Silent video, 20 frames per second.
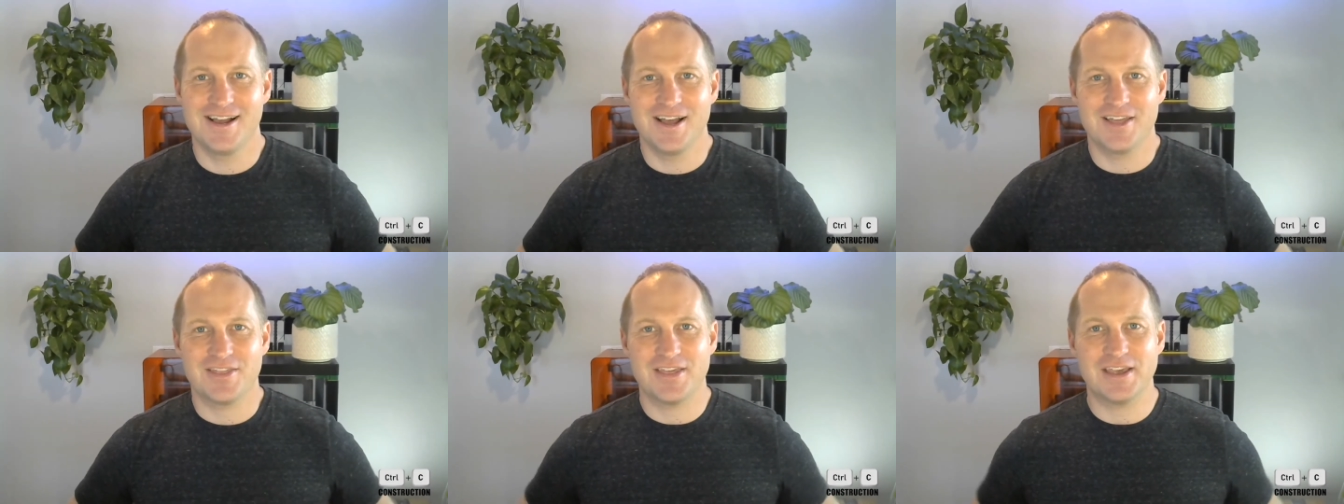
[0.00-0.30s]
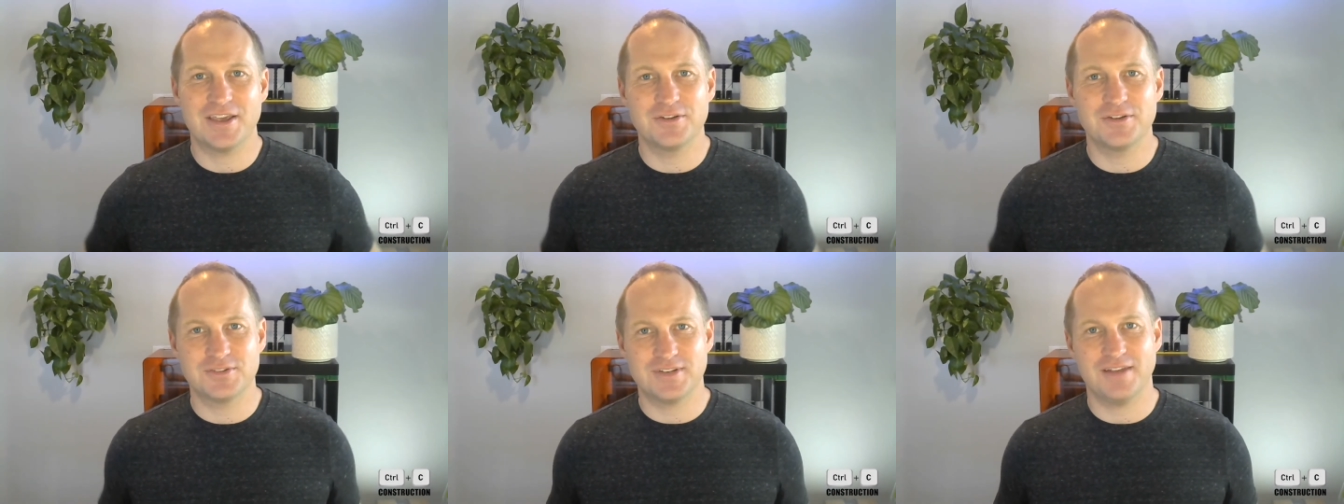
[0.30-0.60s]

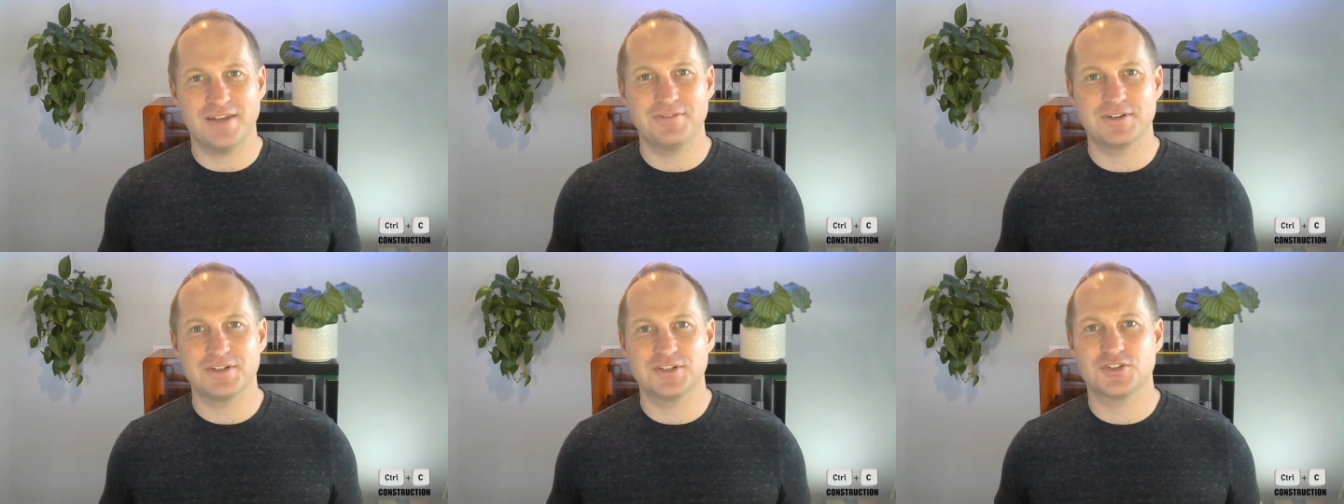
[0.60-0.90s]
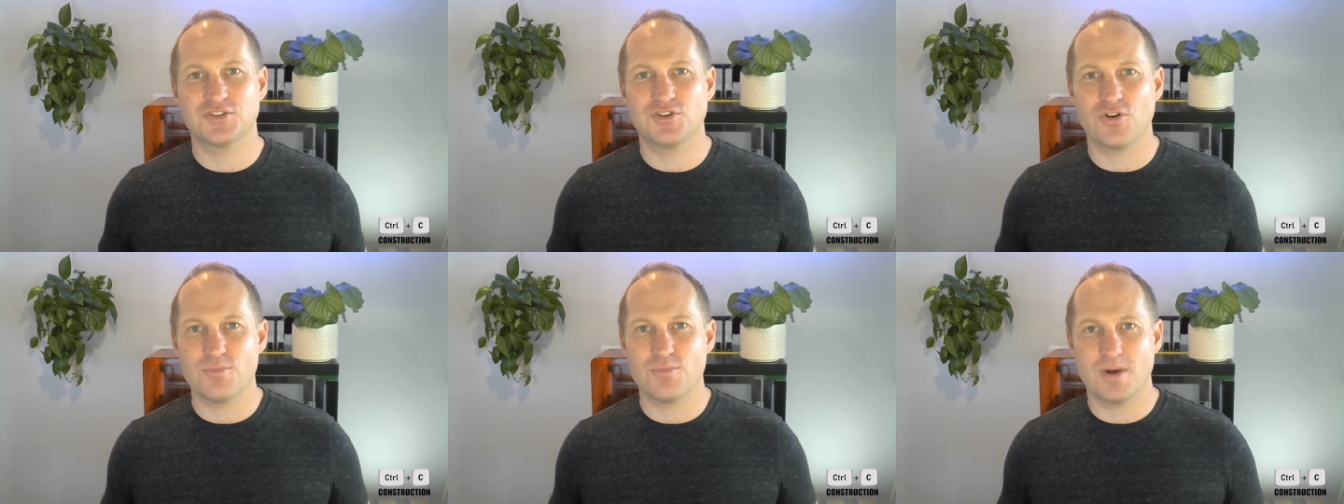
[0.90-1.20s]
Thank you, Stefan,
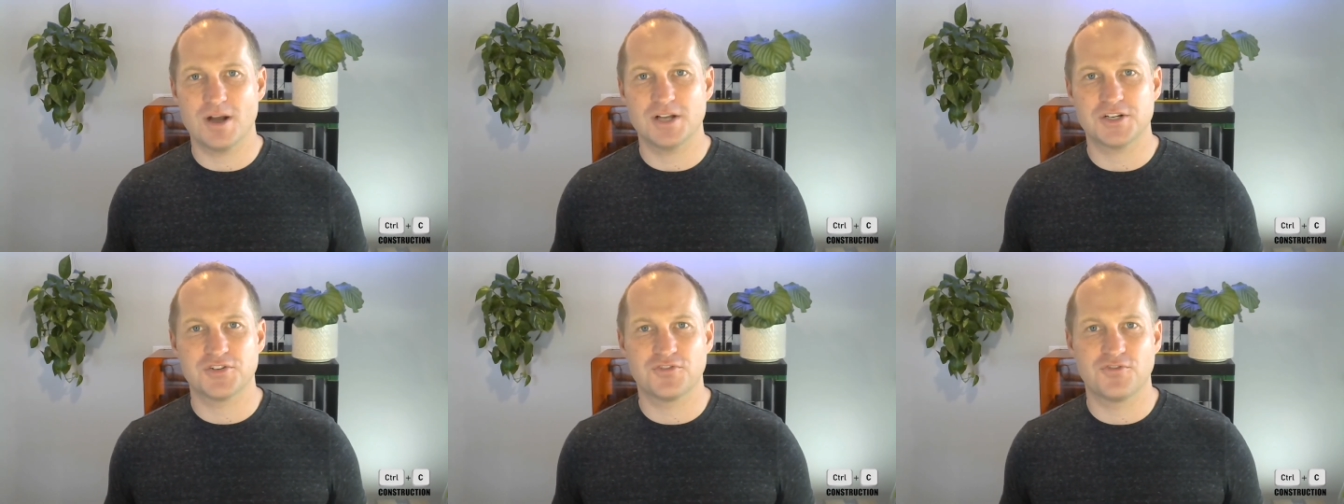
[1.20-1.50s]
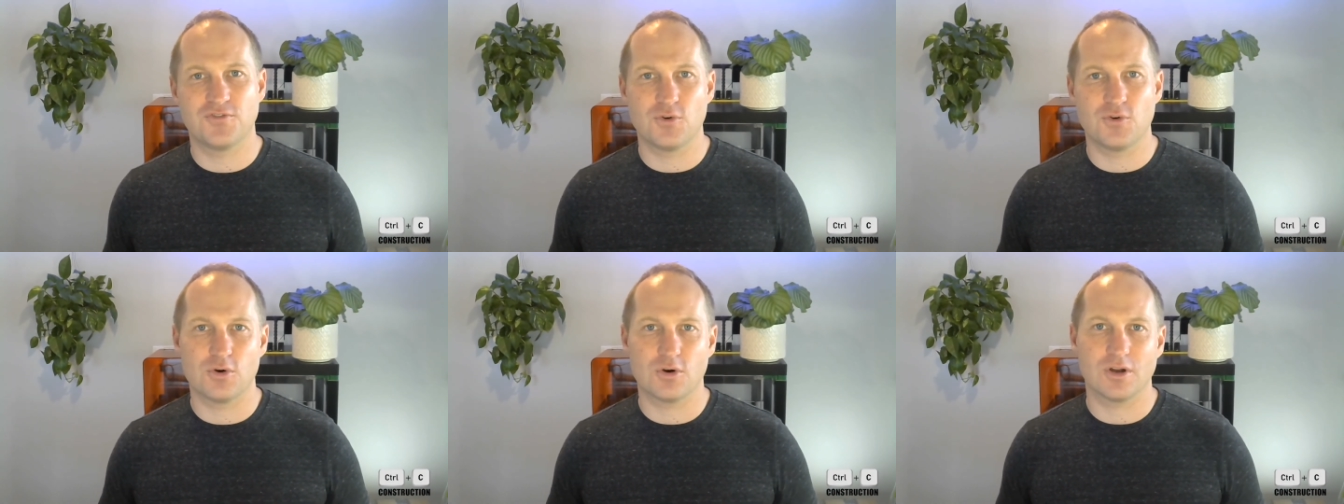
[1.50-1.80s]
so much
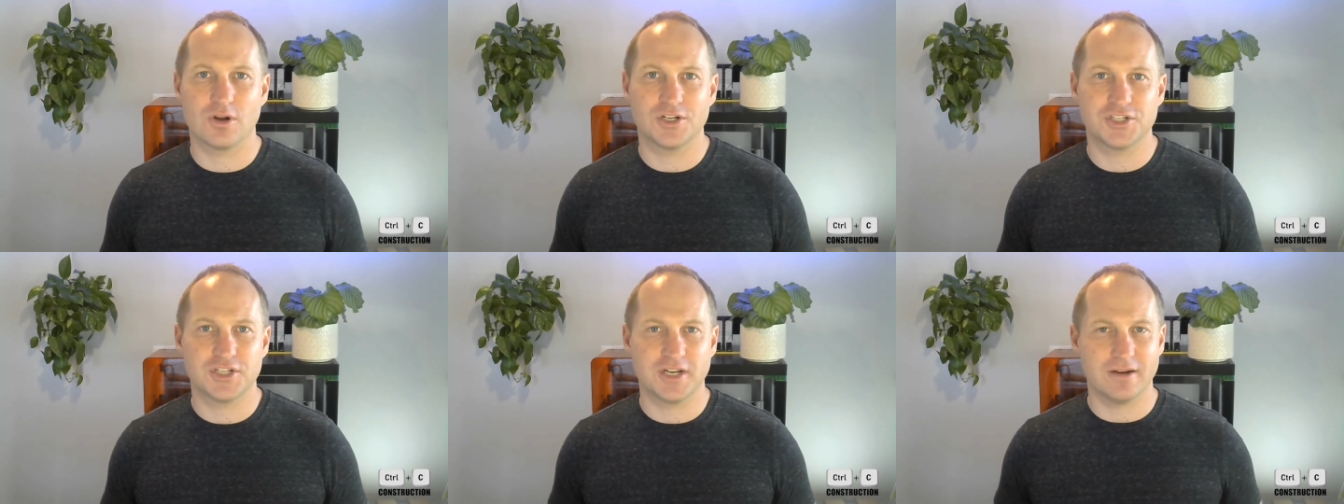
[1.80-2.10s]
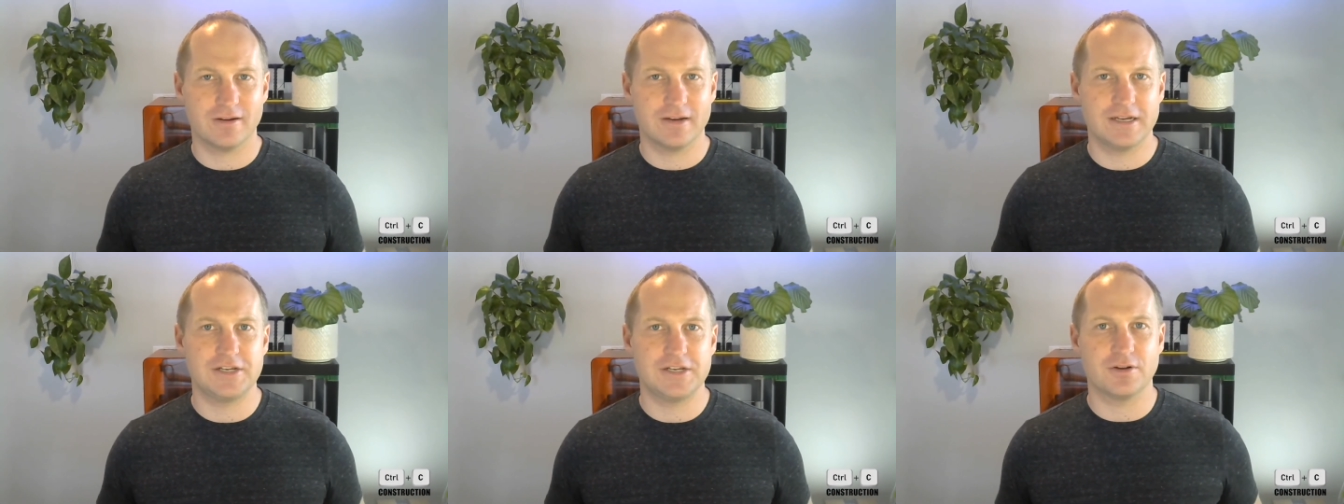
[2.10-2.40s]
for
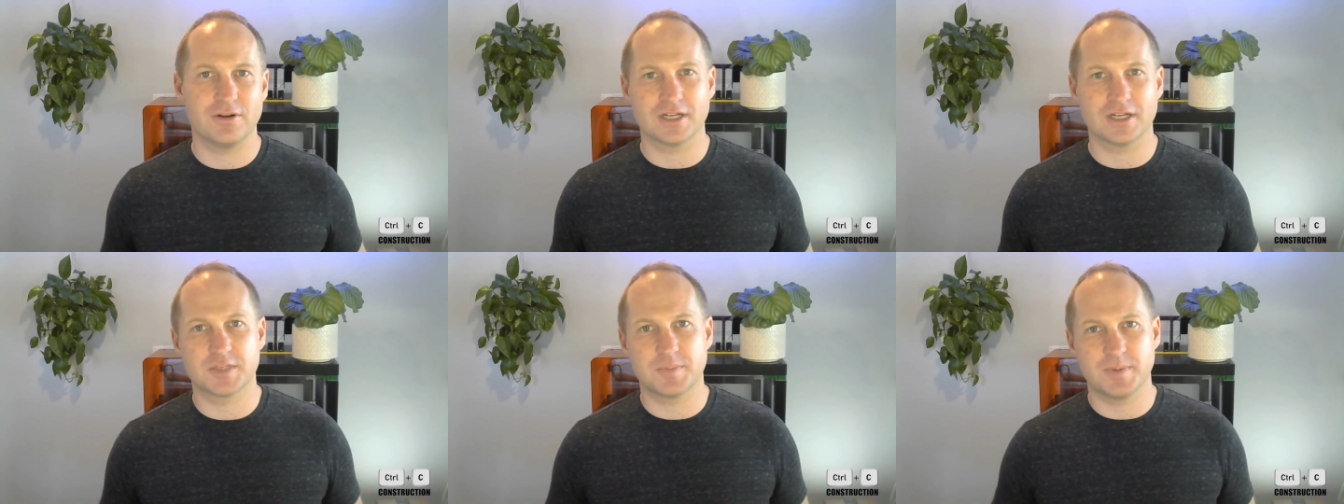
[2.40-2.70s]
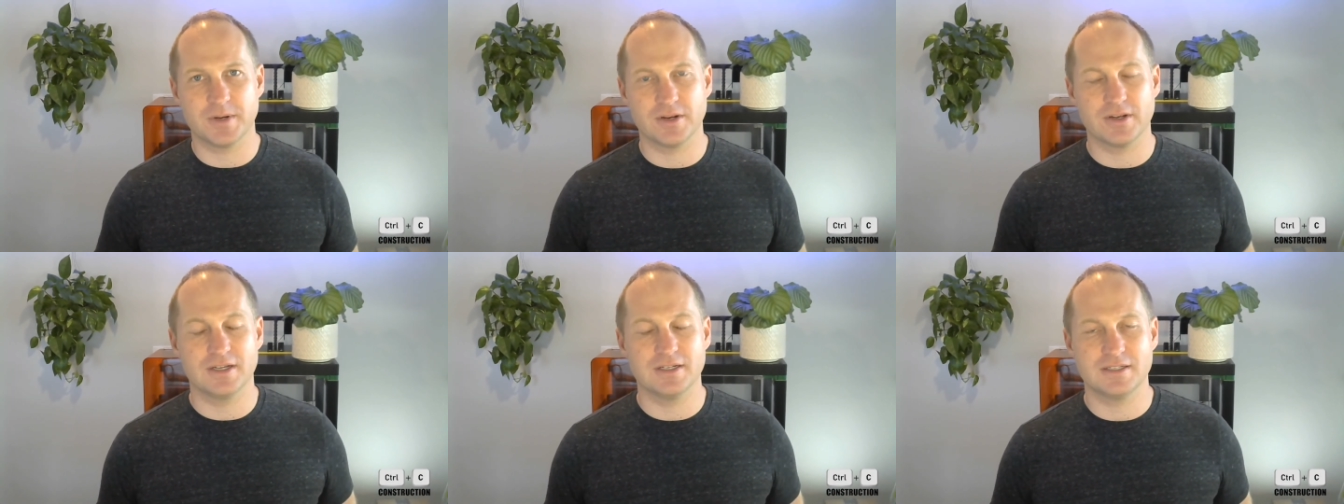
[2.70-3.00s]
sharing your
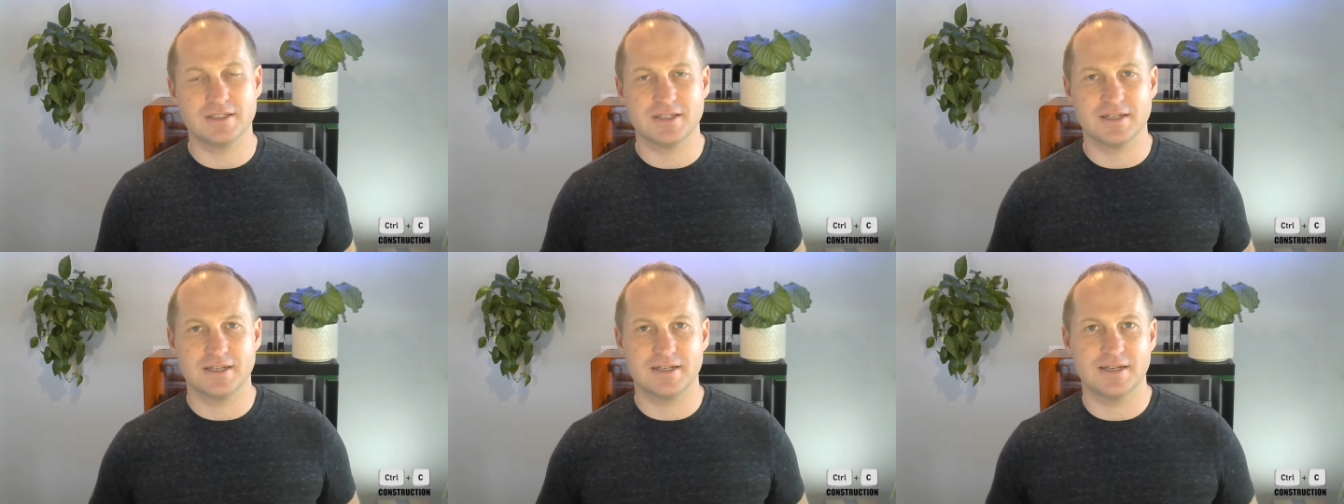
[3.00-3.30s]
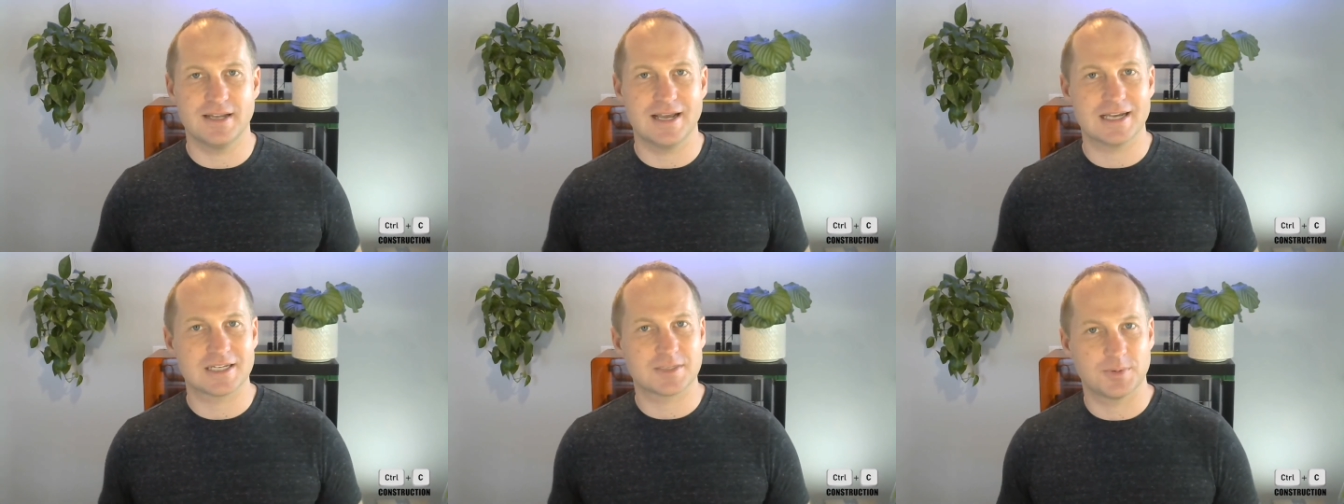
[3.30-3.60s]
experience and
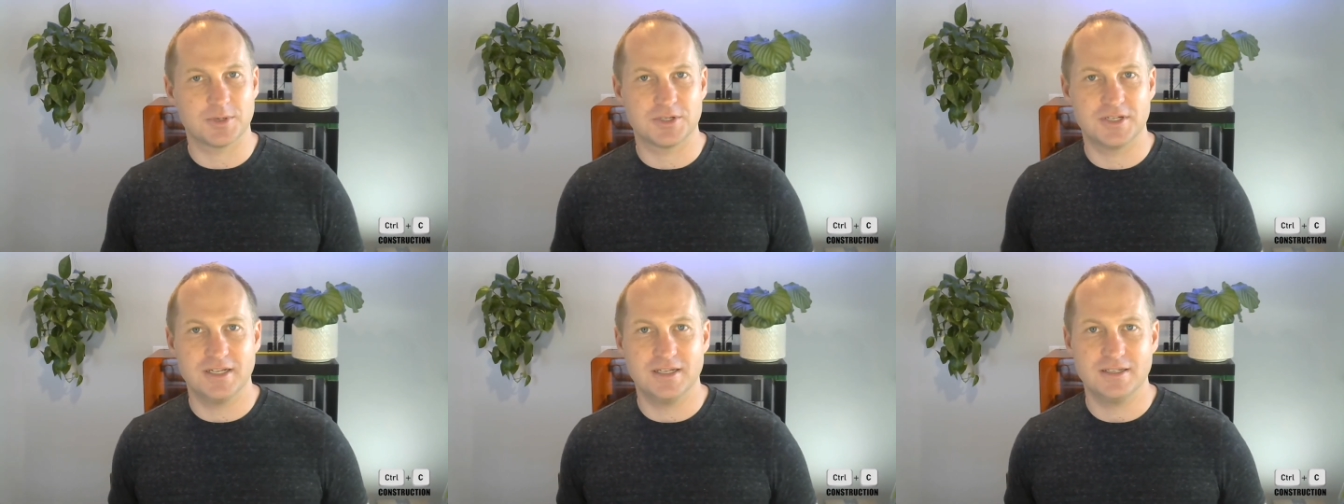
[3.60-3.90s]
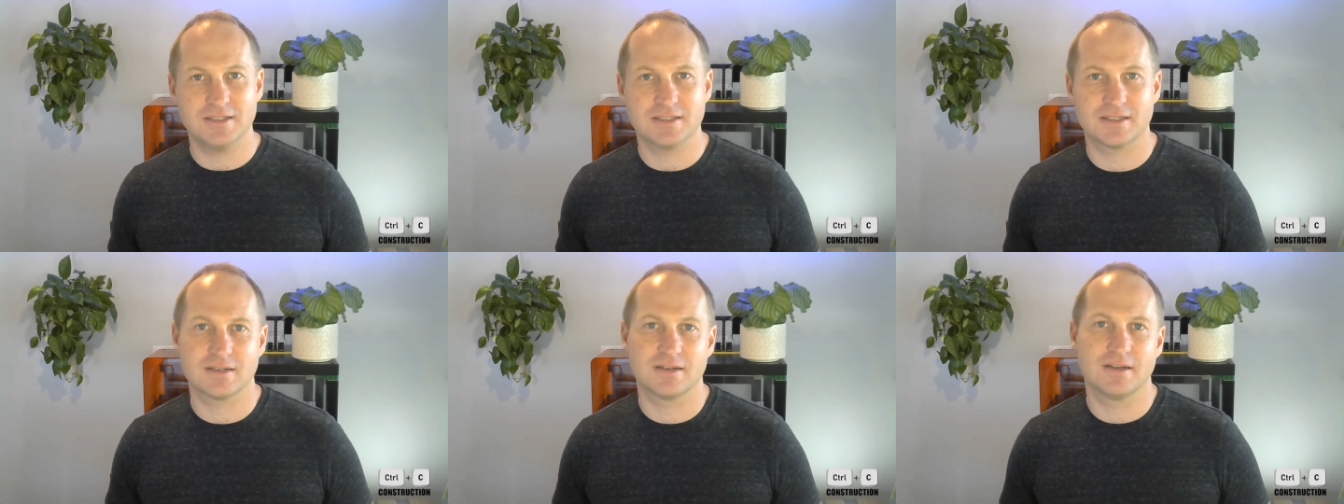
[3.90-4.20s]

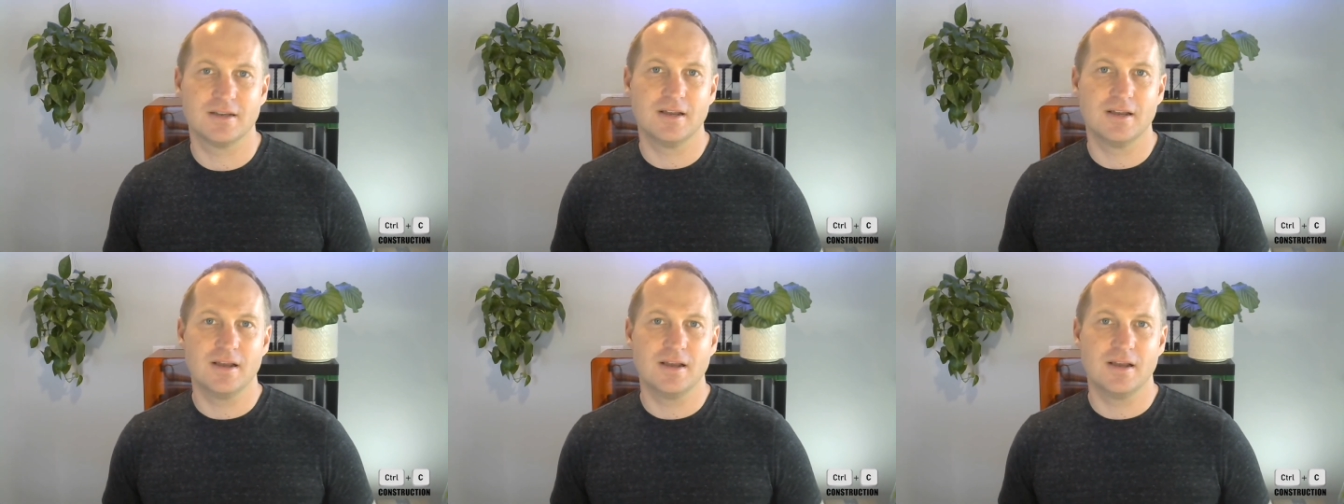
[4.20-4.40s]
expertise,